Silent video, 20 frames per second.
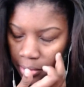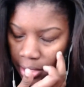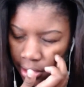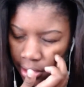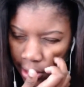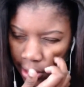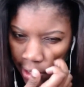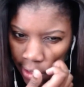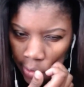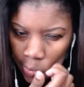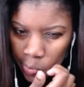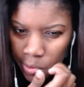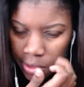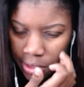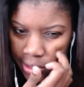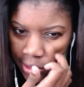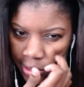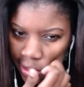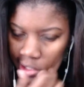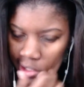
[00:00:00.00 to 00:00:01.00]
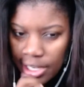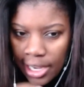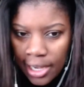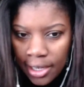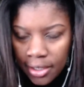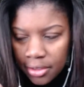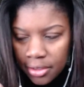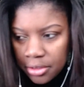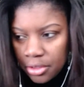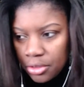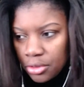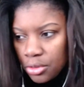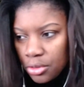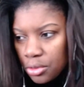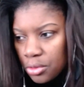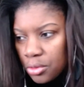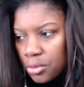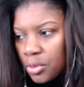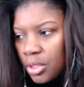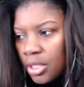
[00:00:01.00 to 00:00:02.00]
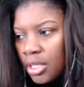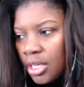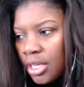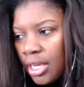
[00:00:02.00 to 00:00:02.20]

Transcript: that liner was exactly new.